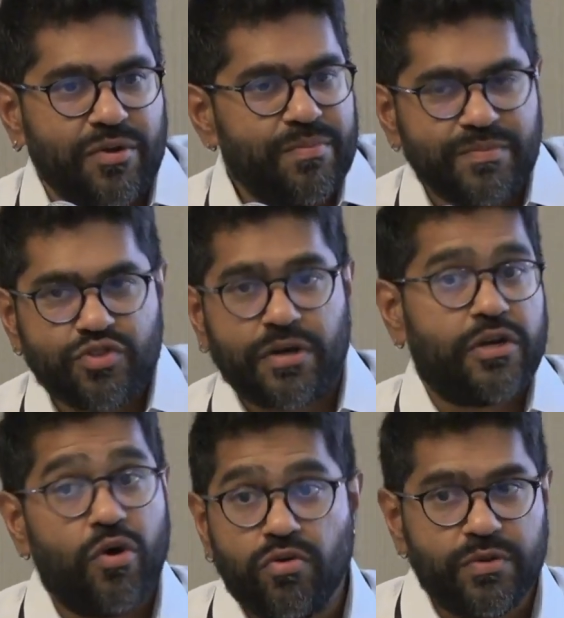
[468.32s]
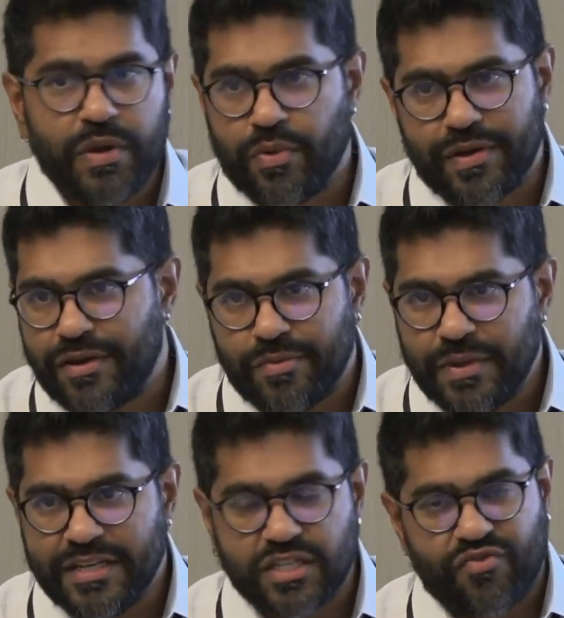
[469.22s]
struck gold. We
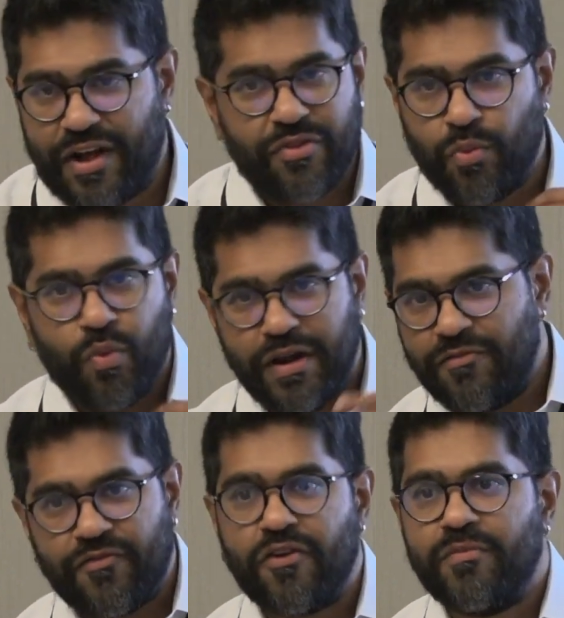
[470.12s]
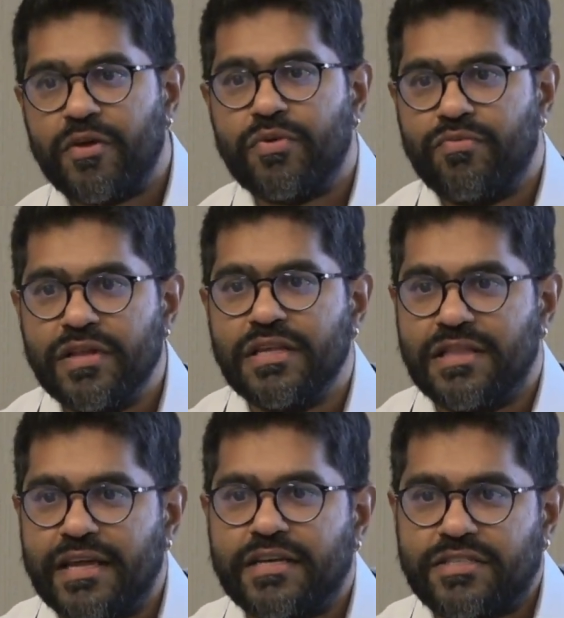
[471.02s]
had just found the one firm that would really
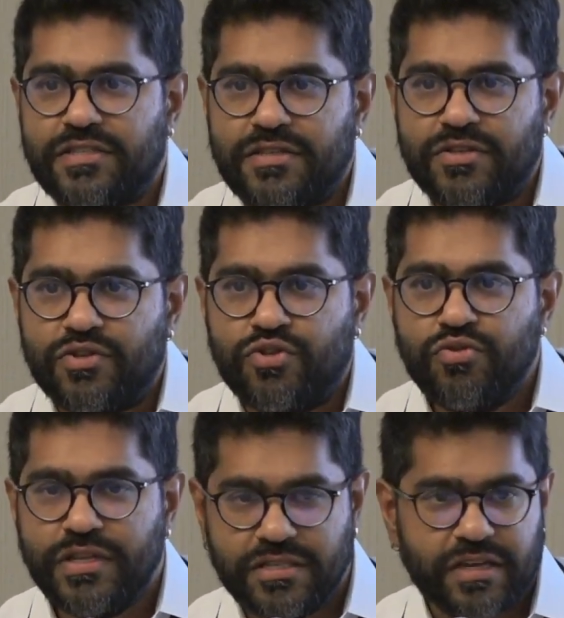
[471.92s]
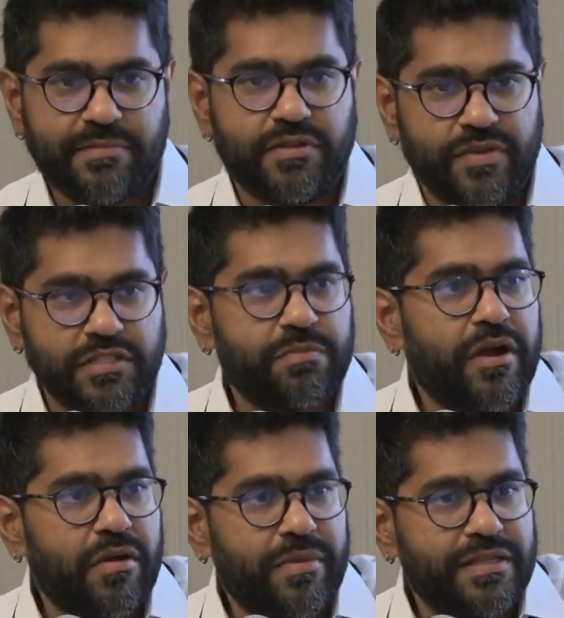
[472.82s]
let us do these types of
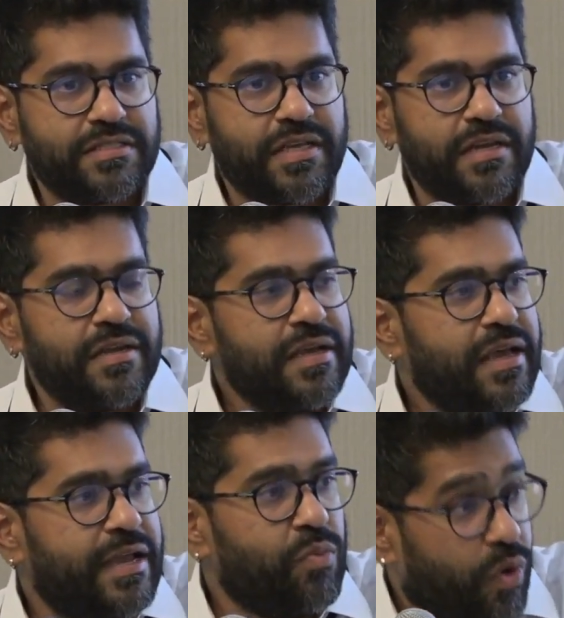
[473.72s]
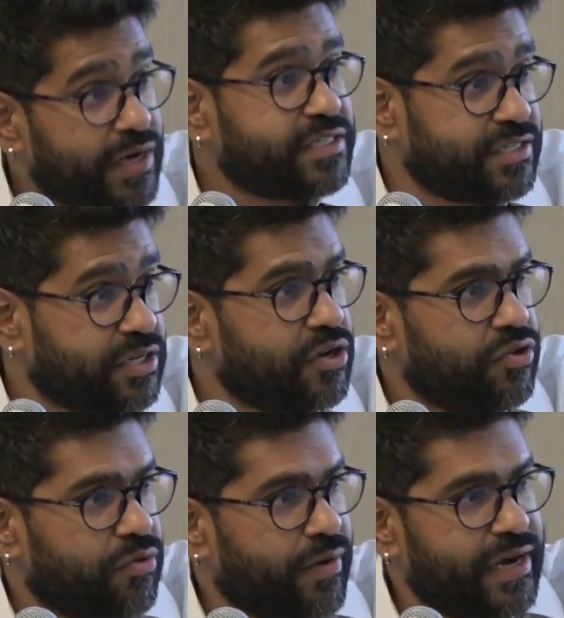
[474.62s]
experiments and wanted to know
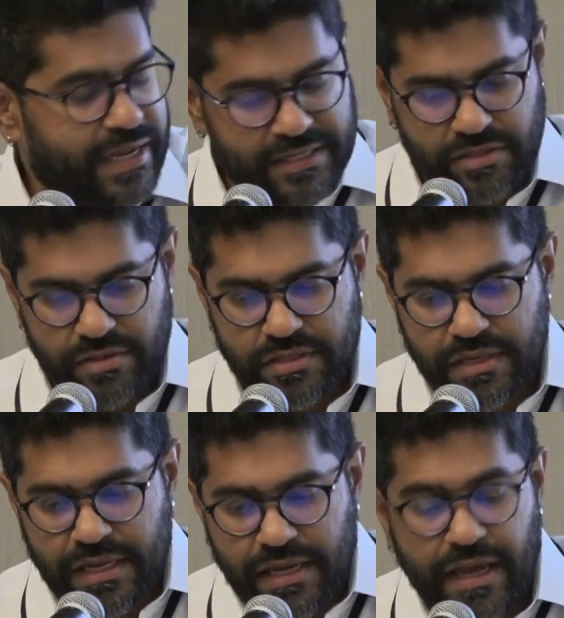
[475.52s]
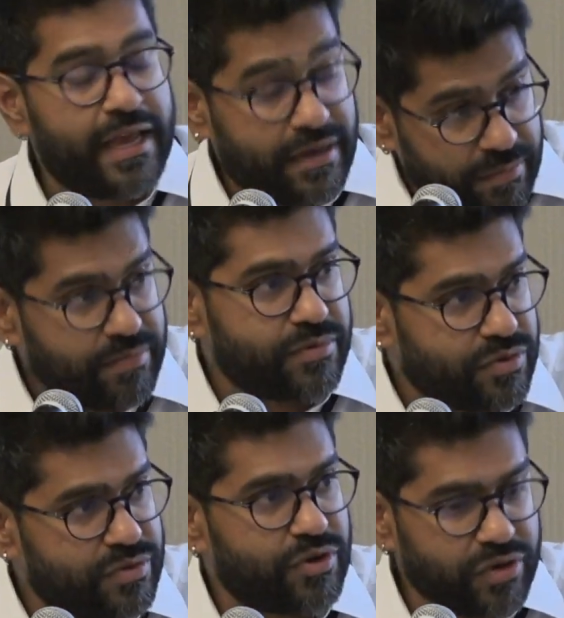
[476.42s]
the right answers. And
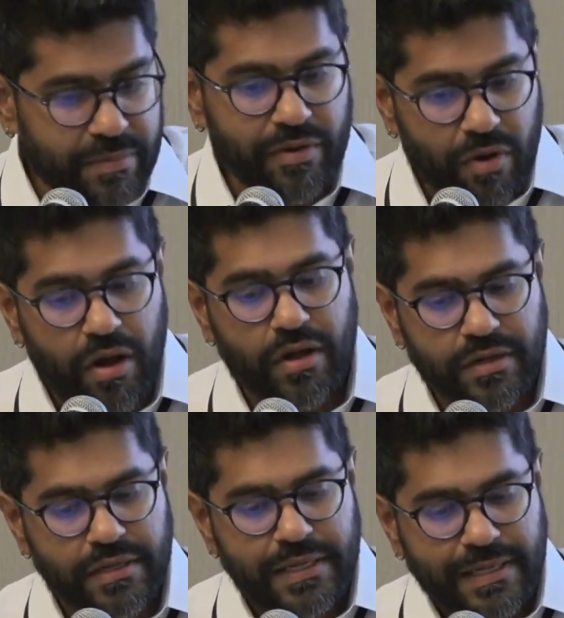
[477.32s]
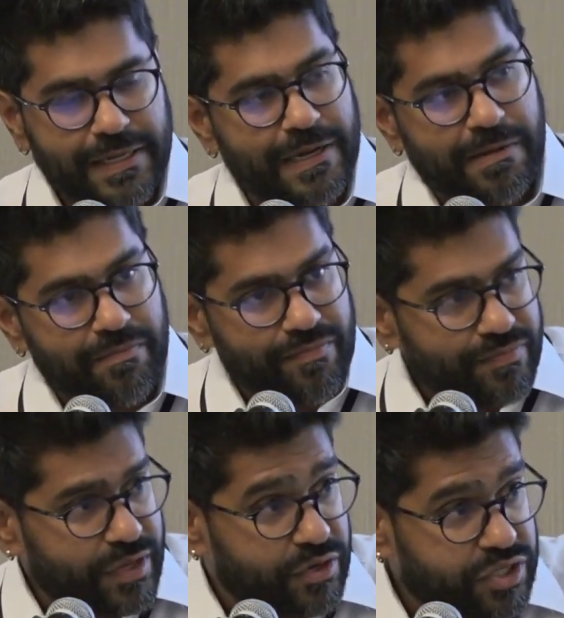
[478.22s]
don't get me wrong,
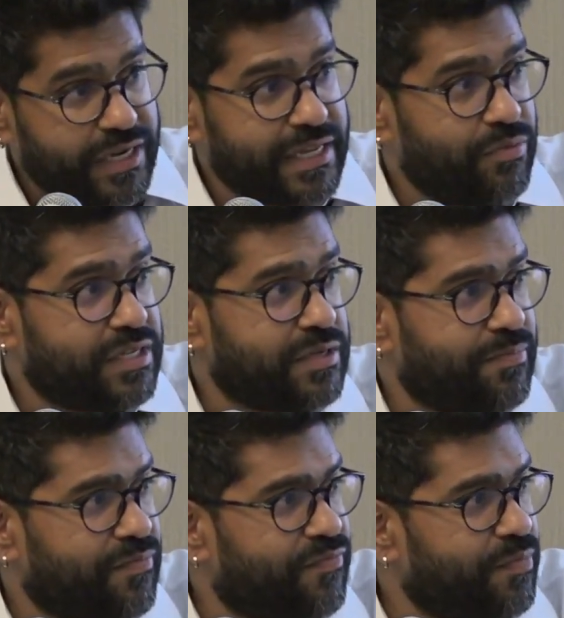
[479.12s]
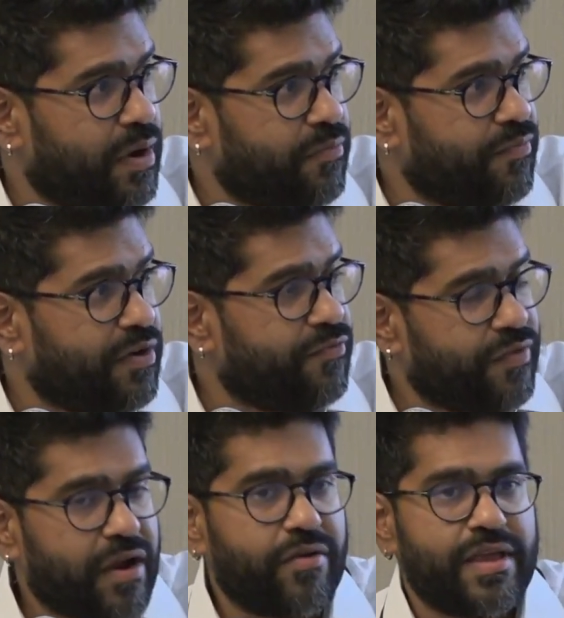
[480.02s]
CIC was a
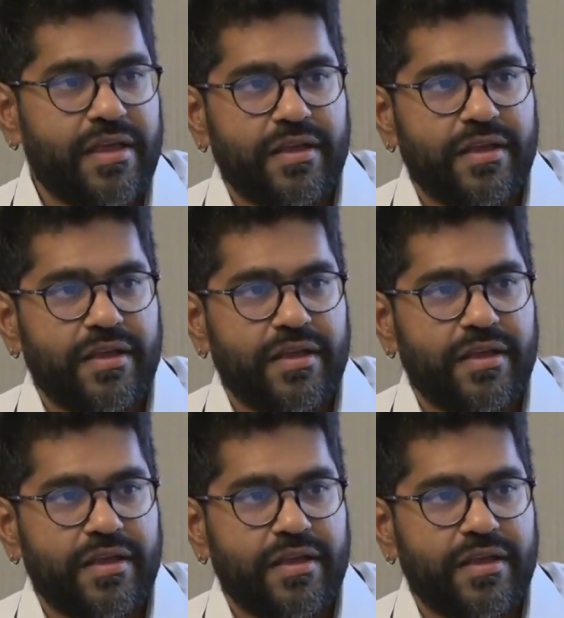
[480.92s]
very